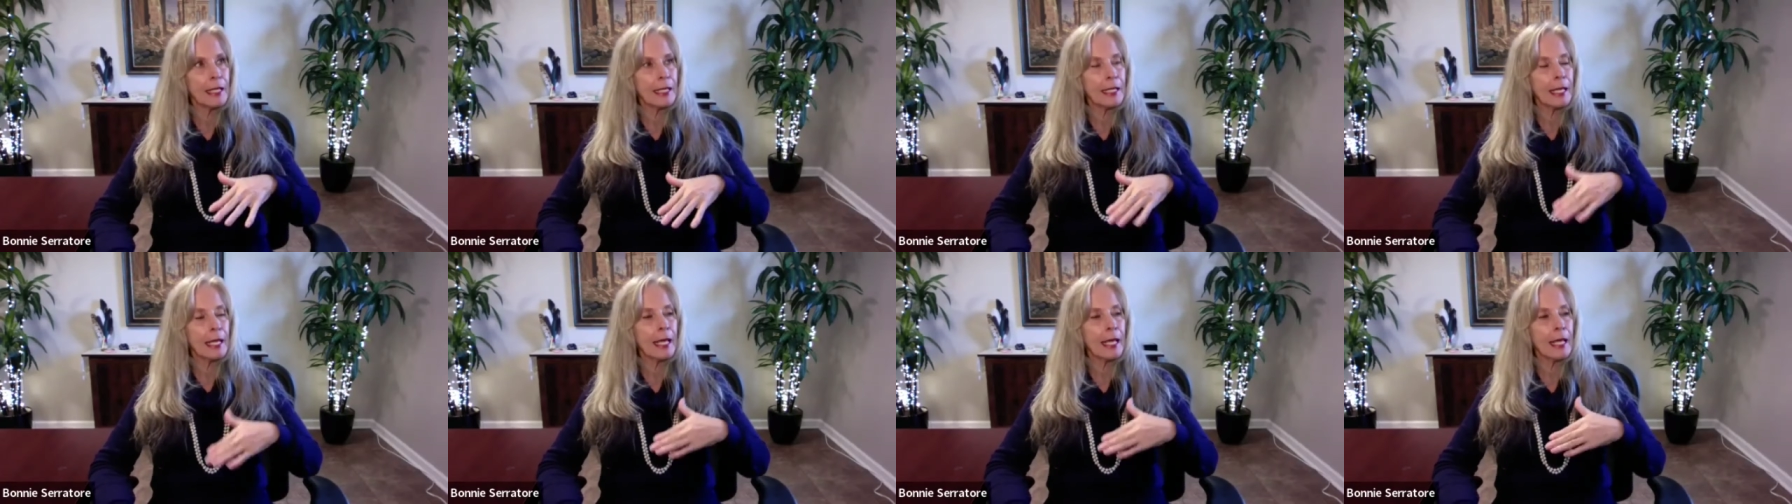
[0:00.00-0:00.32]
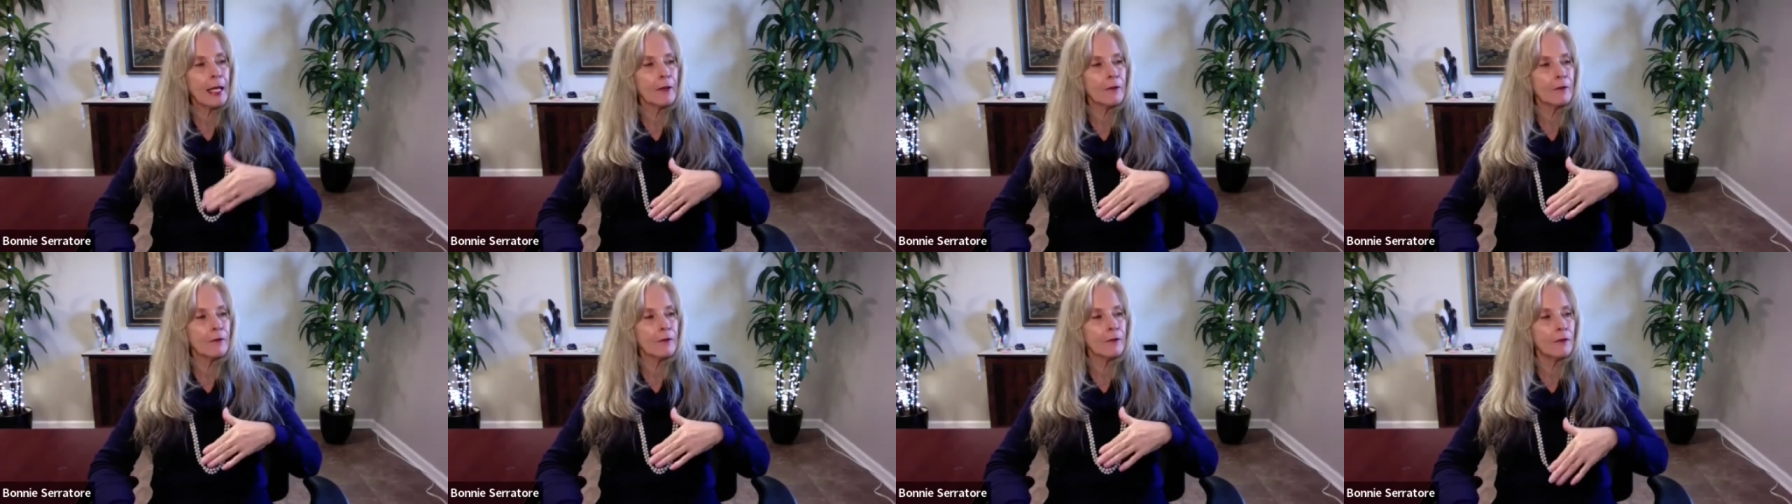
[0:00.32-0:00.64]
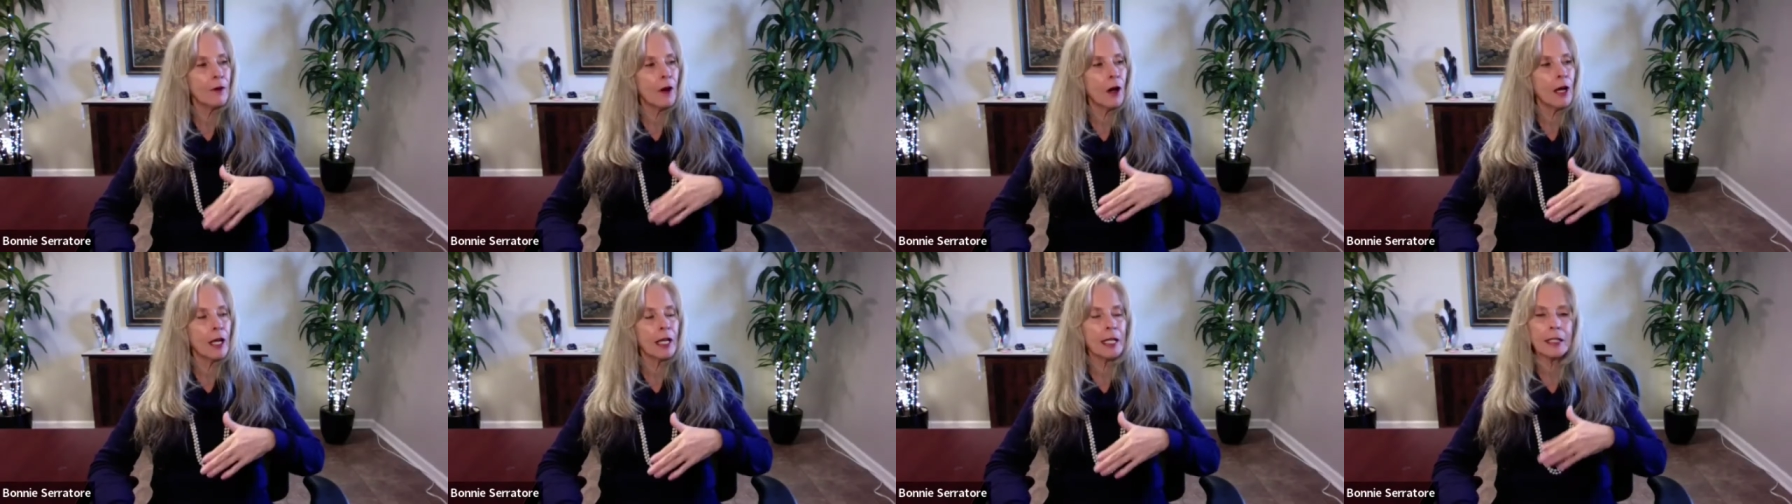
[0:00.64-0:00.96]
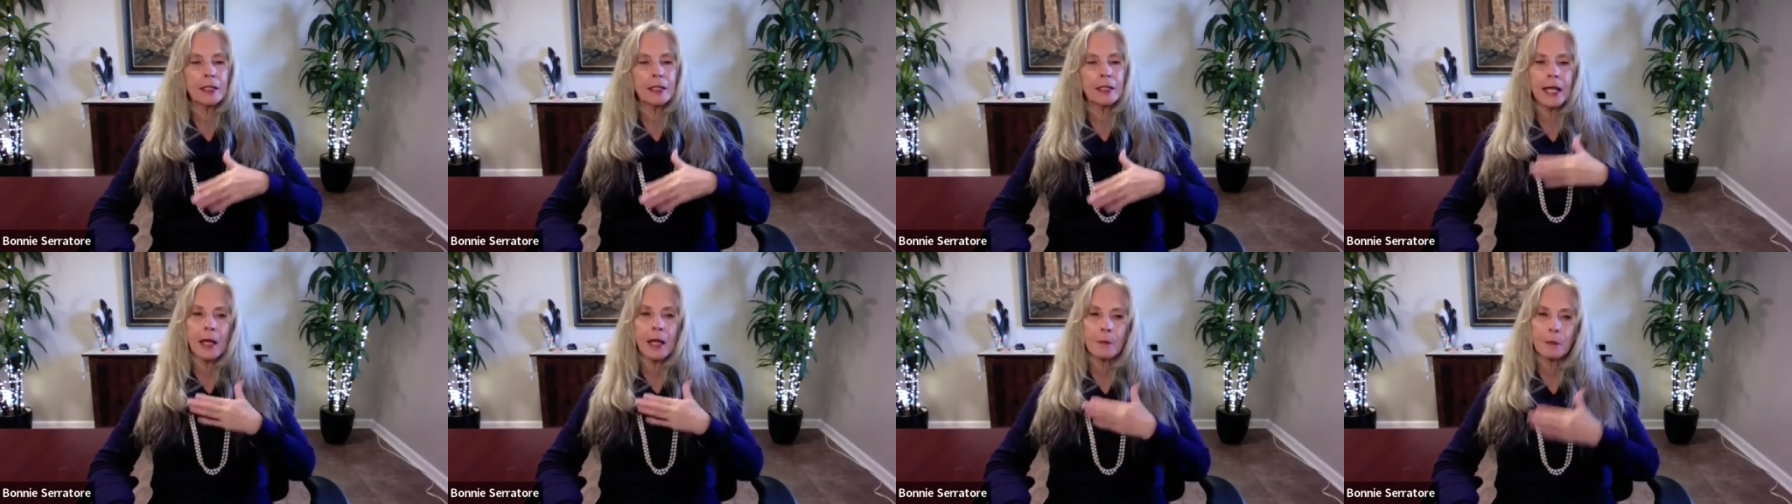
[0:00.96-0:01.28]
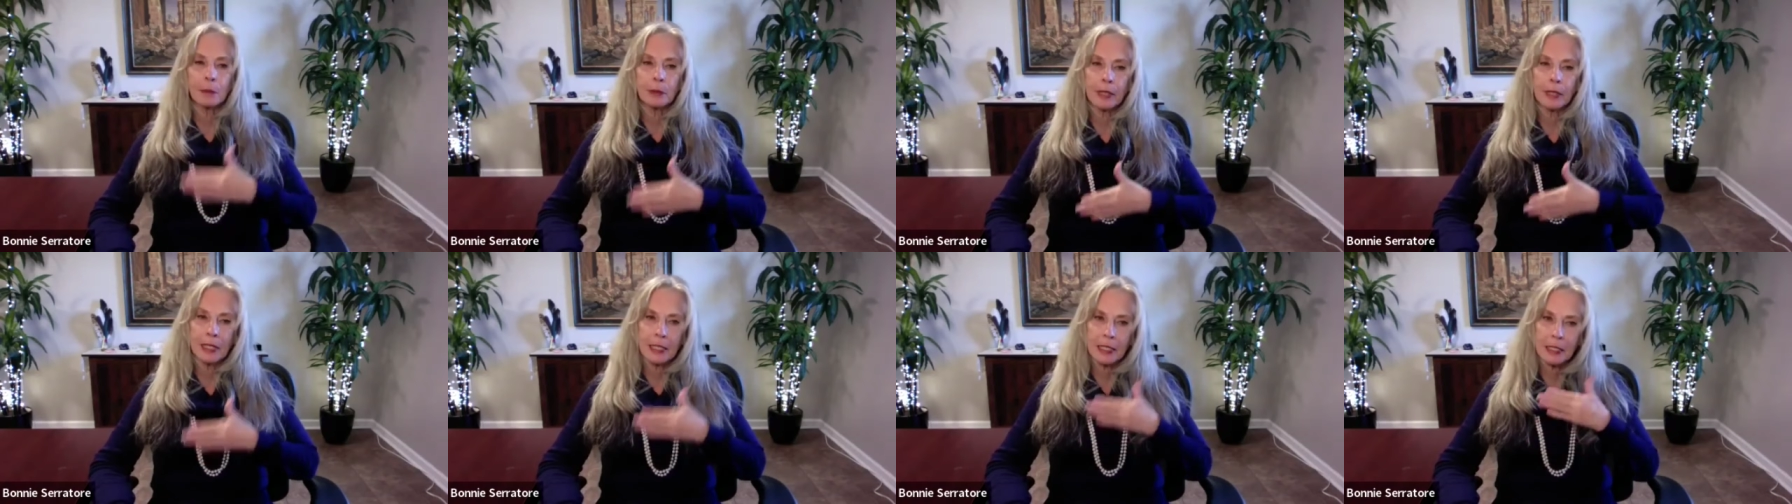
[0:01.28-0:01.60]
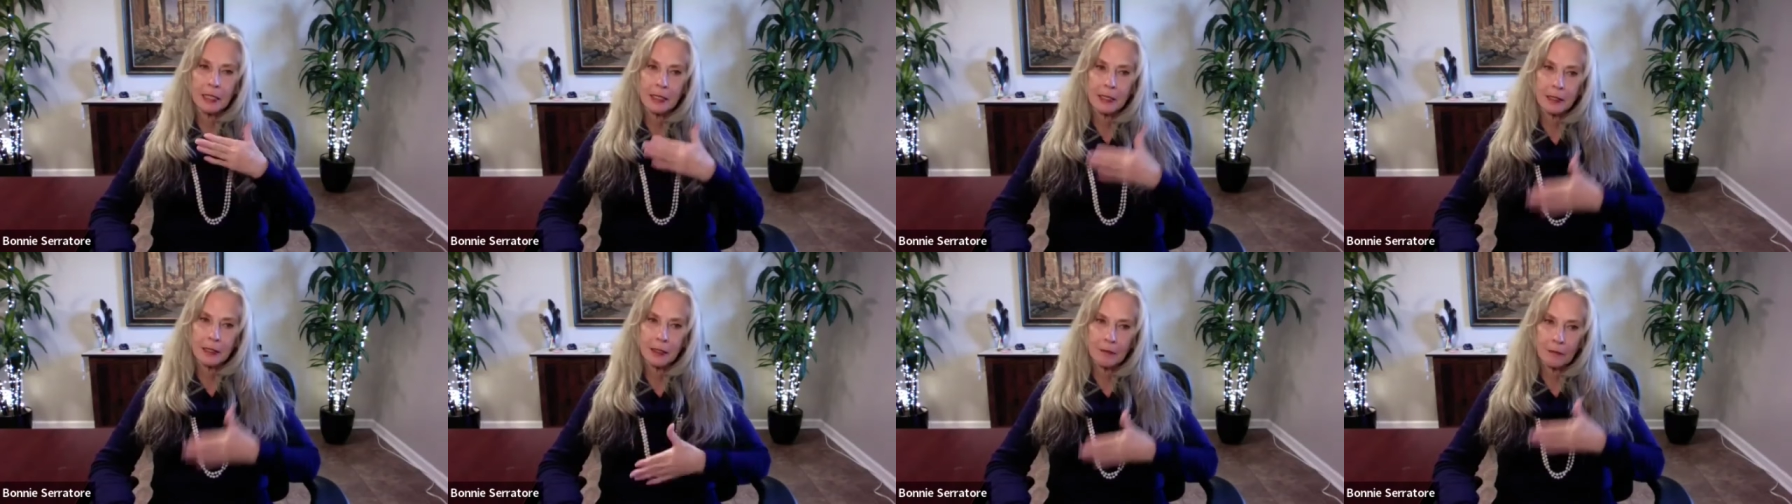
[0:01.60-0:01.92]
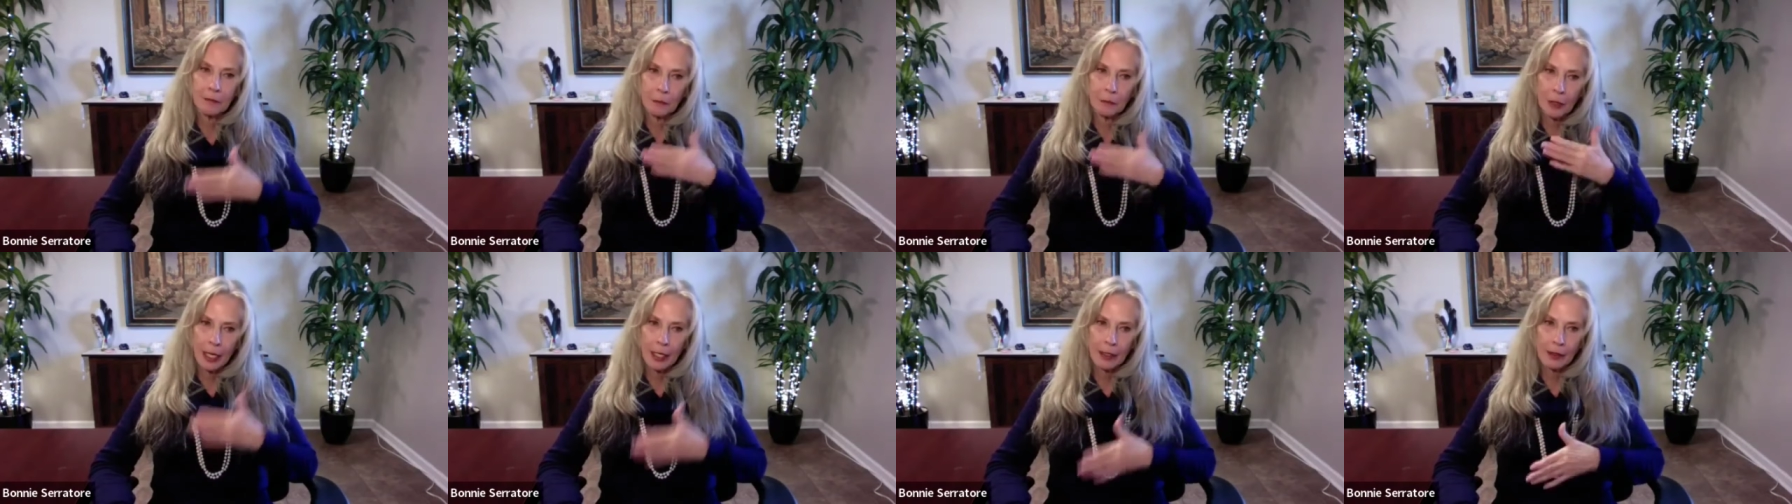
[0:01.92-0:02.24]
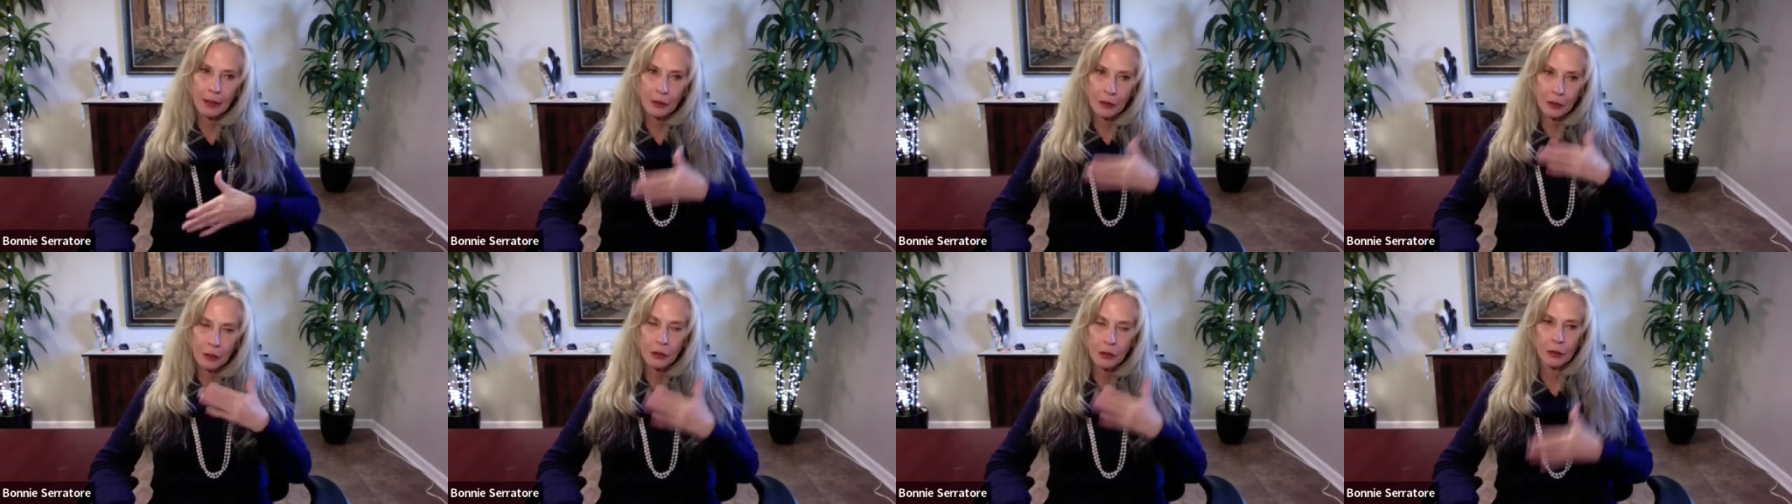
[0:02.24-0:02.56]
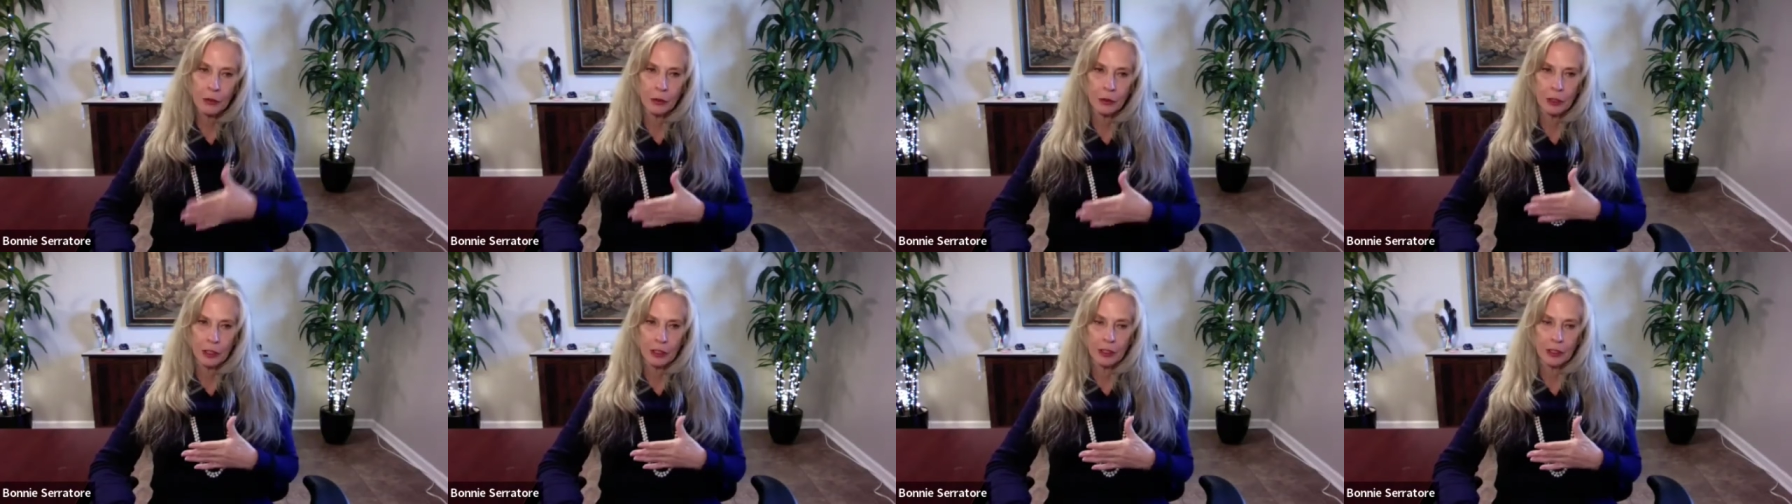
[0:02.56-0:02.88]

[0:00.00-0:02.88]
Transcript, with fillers: they can't find that place of gratitude.